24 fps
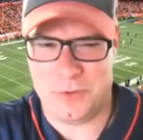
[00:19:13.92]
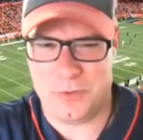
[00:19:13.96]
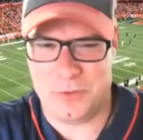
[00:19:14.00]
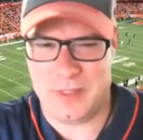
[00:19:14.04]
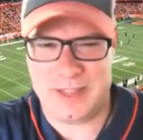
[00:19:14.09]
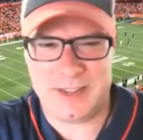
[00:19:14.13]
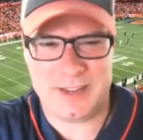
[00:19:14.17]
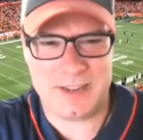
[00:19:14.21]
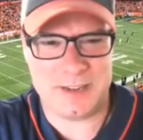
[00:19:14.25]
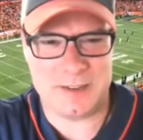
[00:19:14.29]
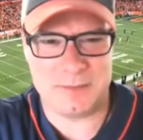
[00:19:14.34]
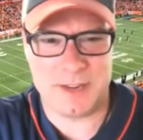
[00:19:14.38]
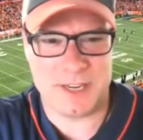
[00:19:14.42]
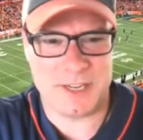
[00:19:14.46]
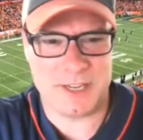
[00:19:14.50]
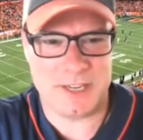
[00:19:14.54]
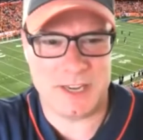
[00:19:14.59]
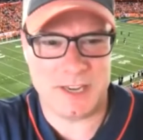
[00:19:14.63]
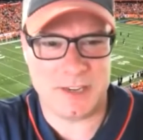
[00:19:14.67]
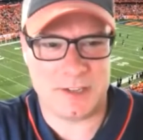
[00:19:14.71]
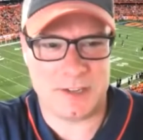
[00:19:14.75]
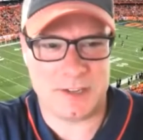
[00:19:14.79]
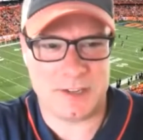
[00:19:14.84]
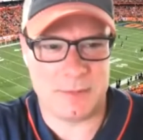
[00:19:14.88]
That doesn't make
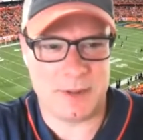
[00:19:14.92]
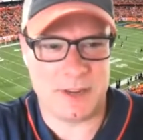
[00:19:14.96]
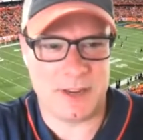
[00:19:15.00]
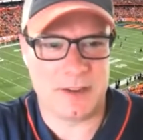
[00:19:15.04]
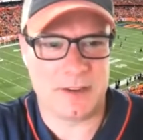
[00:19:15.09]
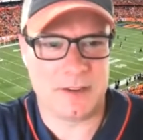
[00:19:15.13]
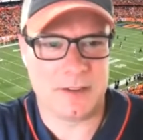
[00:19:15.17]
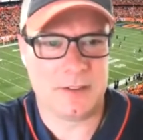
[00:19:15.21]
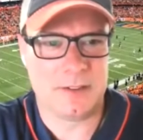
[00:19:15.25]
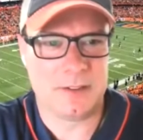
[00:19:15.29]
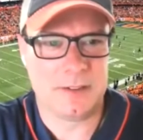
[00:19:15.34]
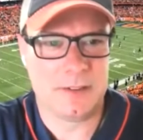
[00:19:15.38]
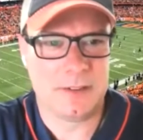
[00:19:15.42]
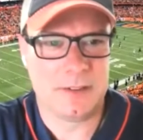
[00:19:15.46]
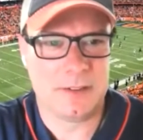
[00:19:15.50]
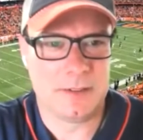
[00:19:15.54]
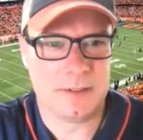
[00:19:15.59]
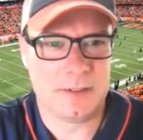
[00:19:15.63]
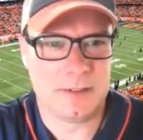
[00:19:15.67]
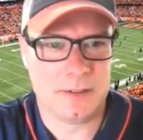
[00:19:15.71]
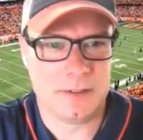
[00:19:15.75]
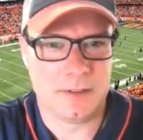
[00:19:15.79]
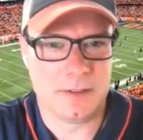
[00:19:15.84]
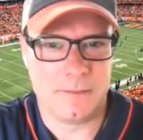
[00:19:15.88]
sense to me.
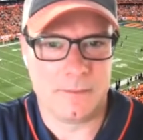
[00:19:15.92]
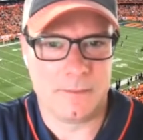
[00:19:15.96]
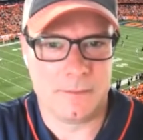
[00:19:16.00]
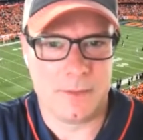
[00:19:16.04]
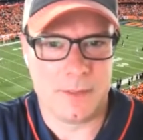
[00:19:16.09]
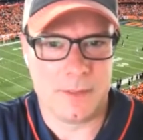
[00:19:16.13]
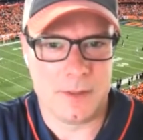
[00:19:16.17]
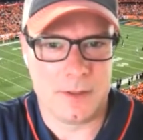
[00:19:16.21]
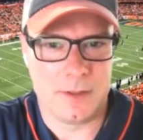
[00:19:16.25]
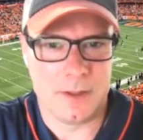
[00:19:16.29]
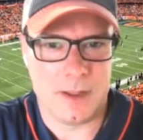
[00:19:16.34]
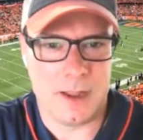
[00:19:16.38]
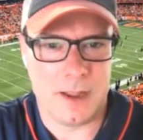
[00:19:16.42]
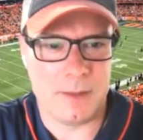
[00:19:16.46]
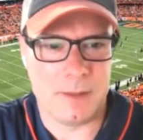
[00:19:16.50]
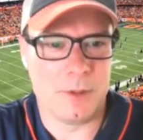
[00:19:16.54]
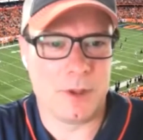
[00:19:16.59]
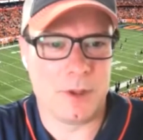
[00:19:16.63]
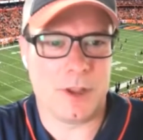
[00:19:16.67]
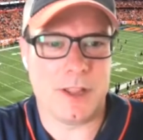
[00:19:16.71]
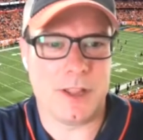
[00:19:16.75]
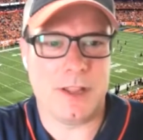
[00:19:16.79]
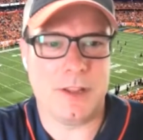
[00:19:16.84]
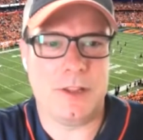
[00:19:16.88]
I'm
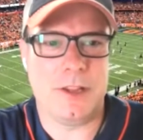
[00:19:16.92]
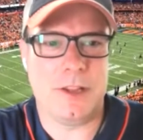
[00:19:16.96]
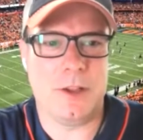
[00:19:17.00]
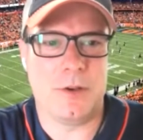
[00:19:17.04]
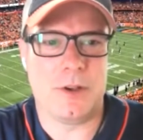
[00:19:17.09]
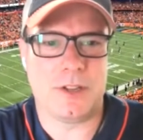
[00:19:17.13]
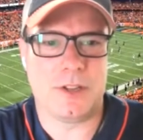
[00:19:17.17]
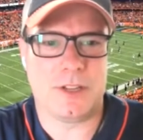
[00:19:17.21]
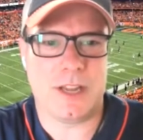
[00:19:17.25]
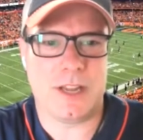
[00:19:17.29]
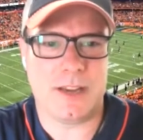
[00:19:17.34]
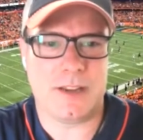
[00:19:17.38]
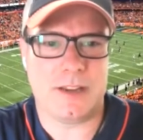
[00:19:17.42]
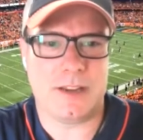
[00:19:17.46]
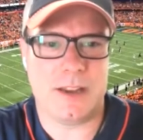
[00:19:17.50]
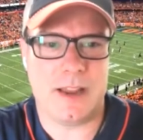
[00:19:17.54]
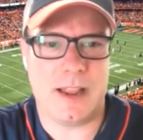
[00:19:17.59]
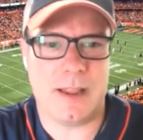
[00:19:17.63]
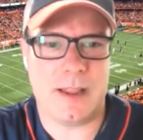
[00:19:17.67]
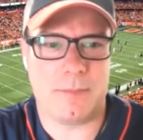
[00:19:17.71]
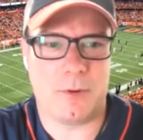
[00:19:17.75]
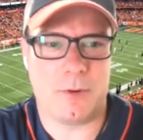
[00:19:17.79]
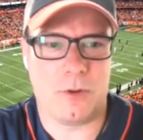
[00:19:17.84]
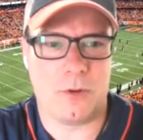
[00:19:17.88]
looking at the USA
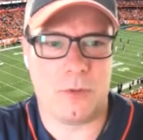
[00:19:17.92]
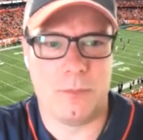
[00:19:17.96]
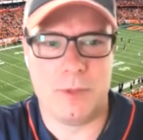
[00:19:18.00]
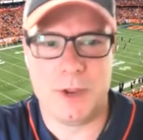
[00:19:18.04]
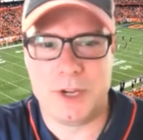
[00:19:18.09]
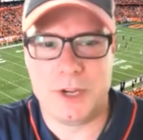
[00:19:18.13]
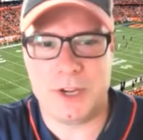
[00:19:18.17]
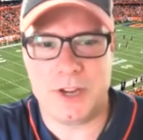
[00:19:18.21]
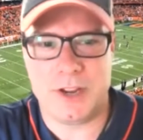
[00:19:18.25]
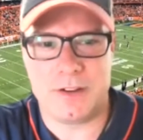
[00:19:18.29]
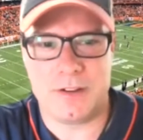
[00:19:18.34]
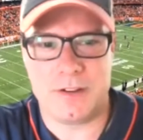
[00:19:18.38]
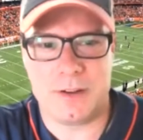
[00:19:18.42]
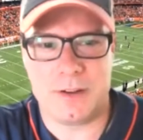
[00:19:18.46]
Today poll. Michigan